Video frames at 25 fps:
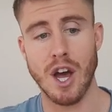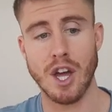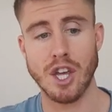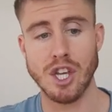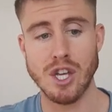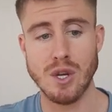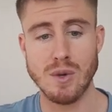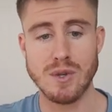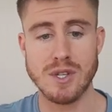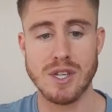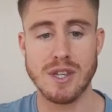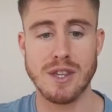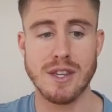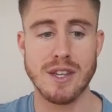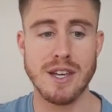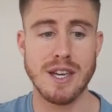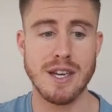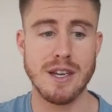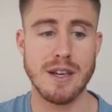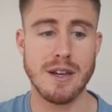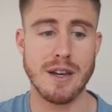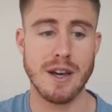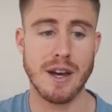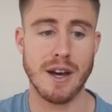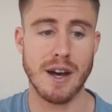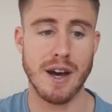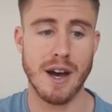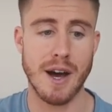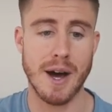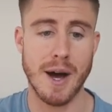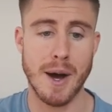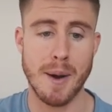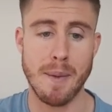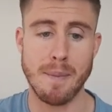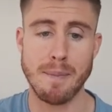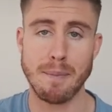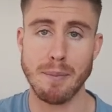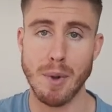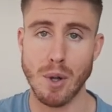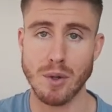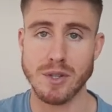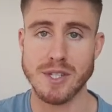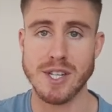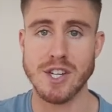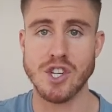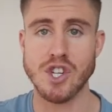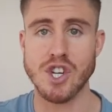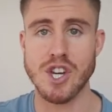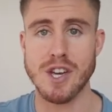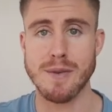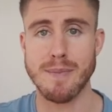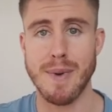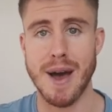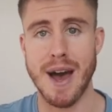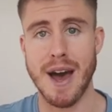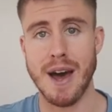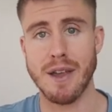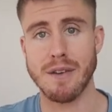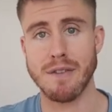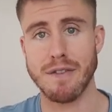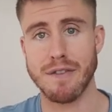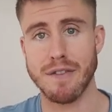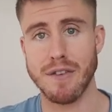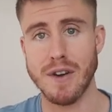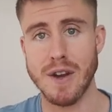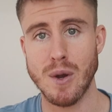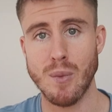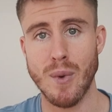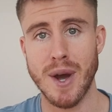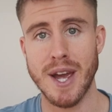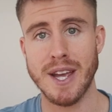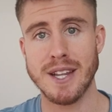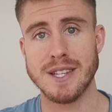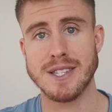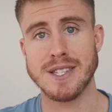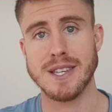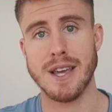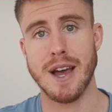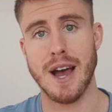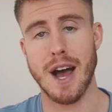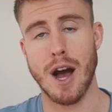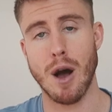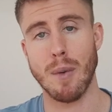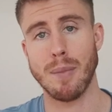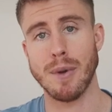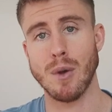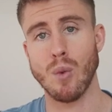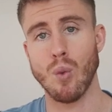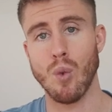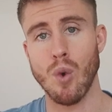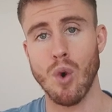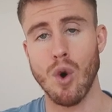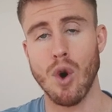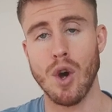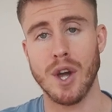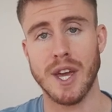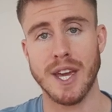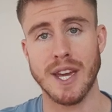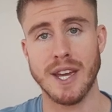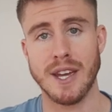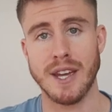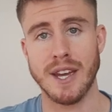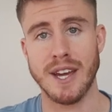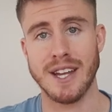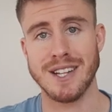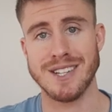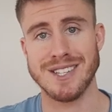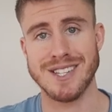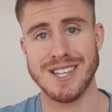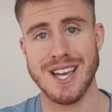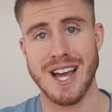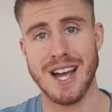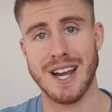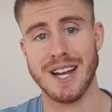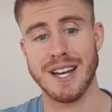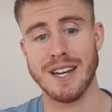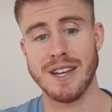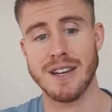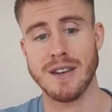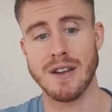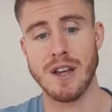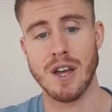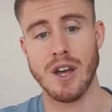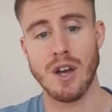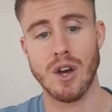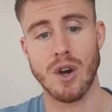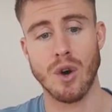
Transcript: Using the multi-gym and free weights, I'll be working and tackling